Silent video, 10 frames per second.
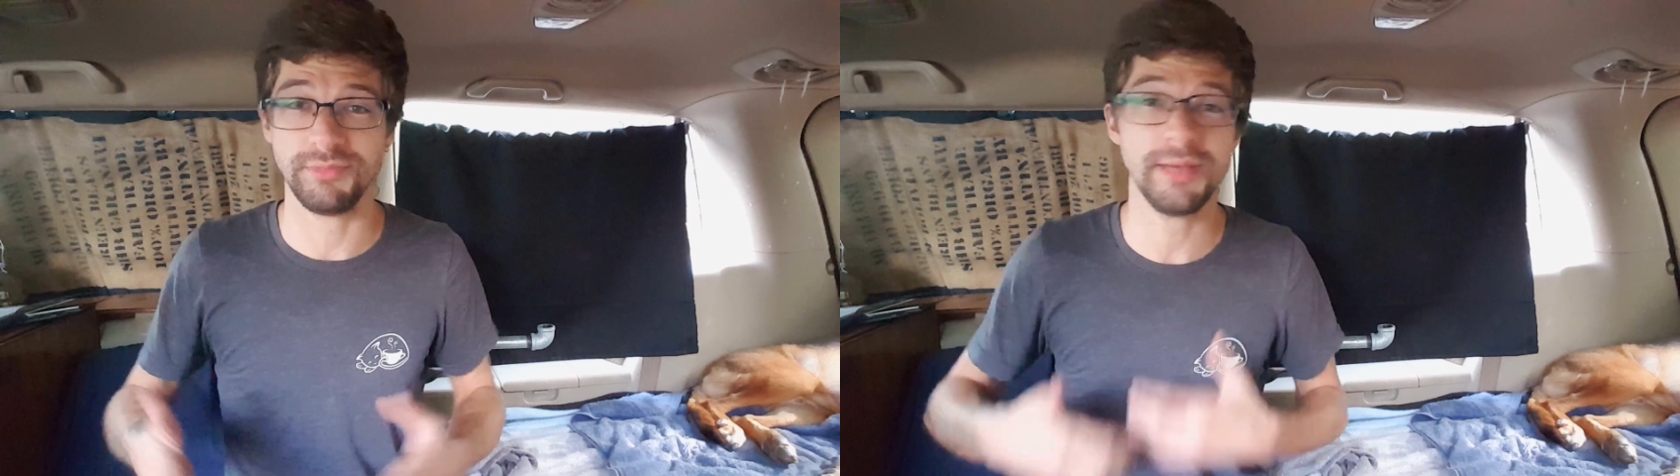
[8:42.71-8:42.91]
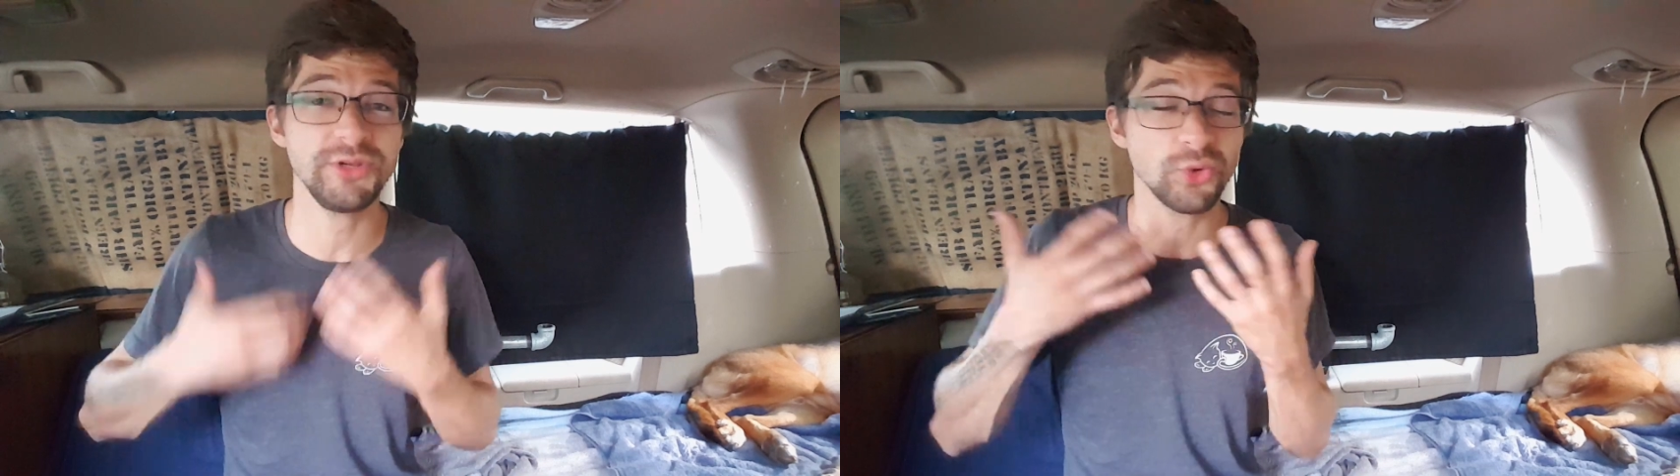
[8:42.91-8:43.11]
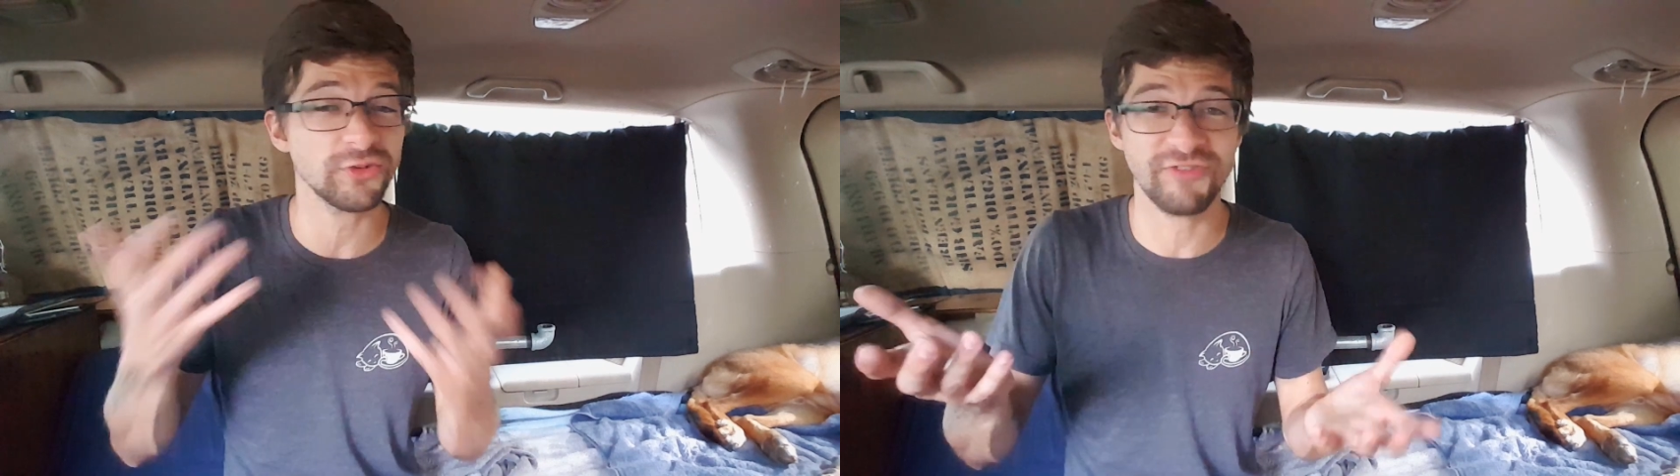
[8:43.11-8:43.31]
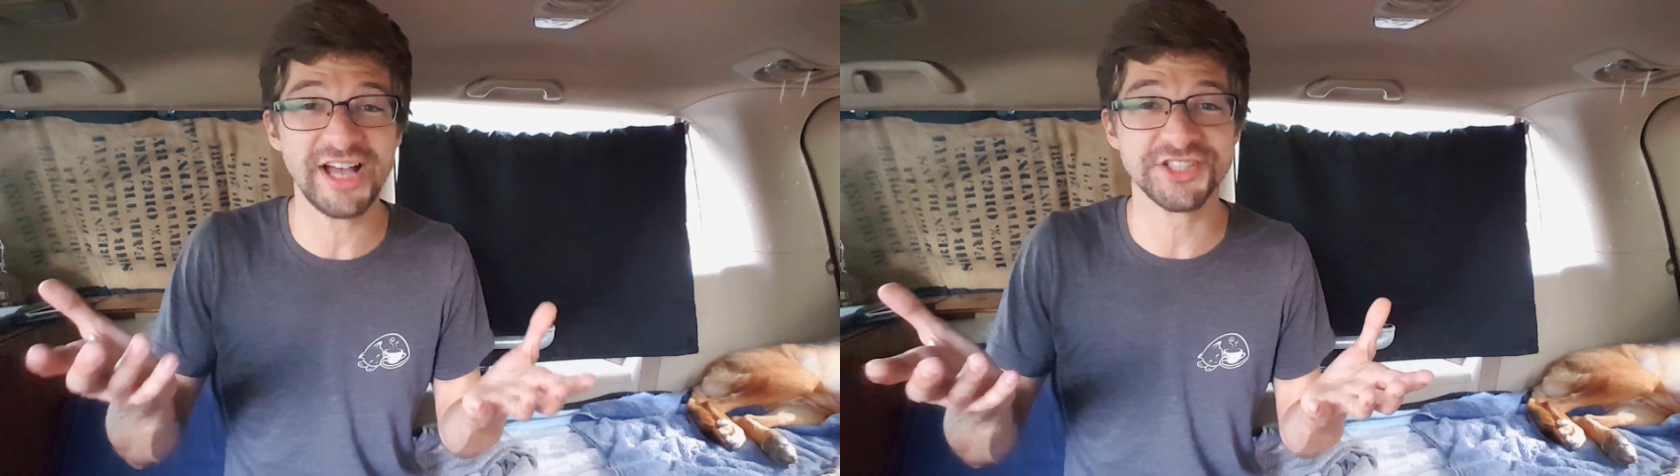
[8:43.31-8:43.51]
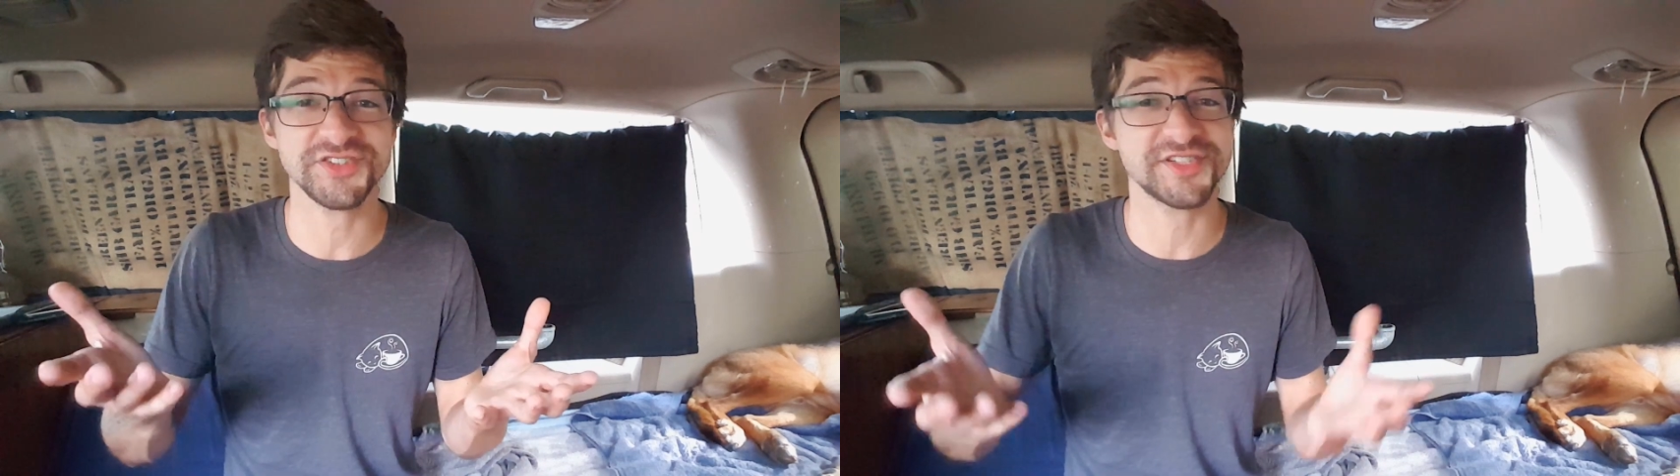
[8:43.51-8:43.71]
Maybe your
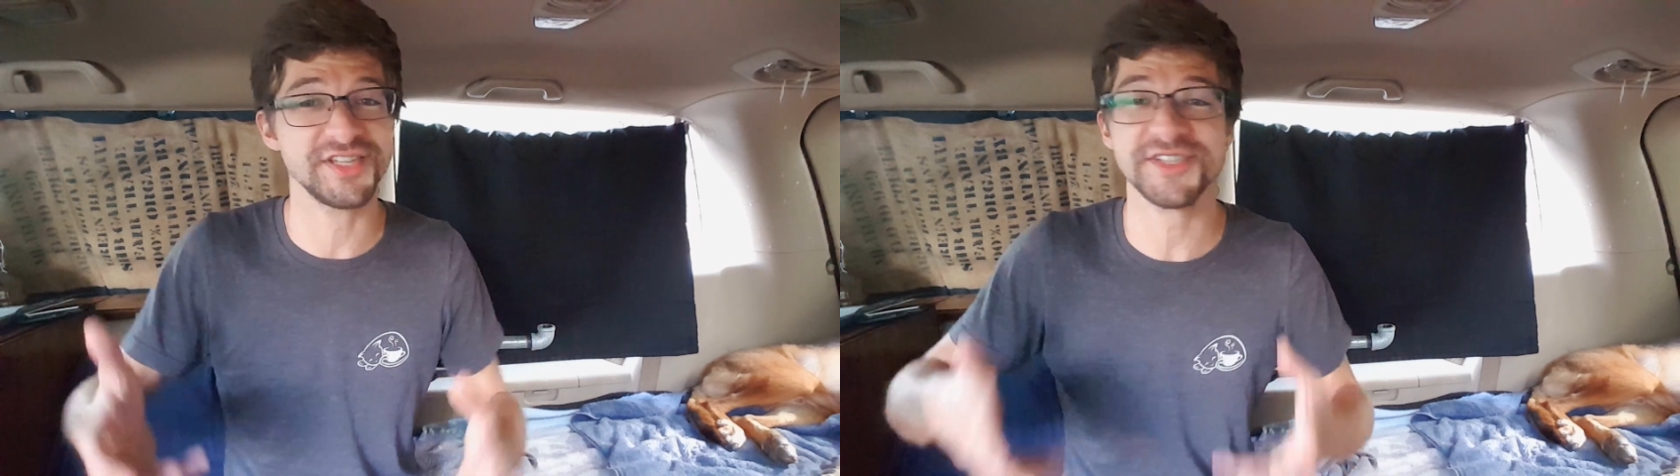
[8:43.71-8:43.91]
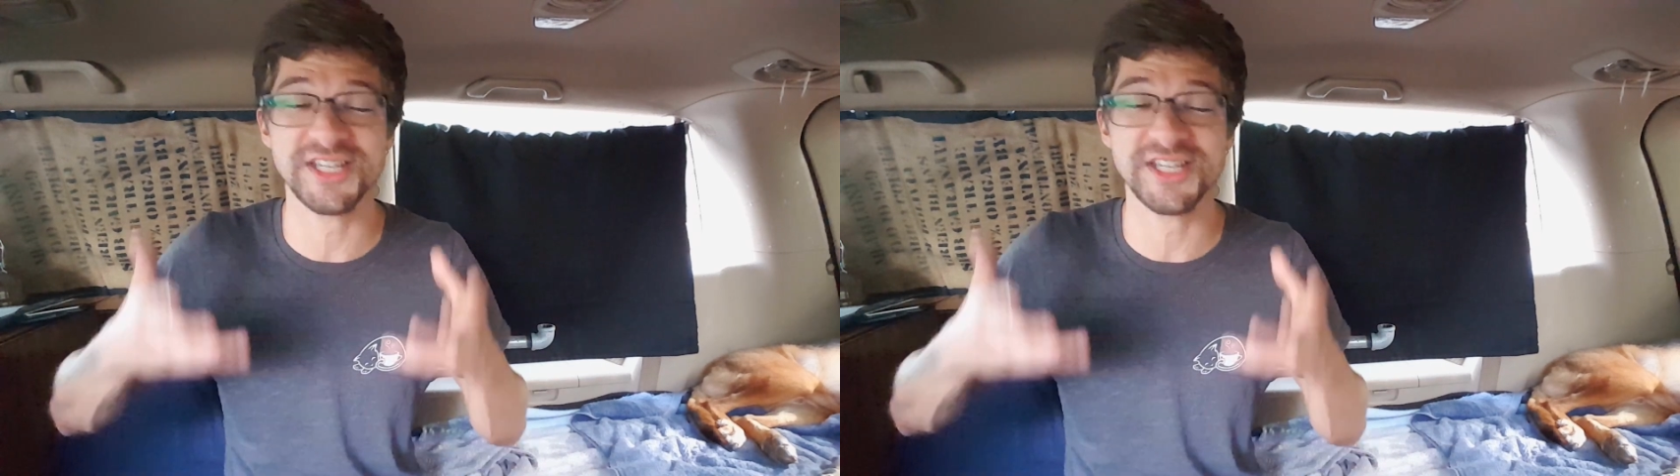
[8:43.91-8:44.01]
fashion sense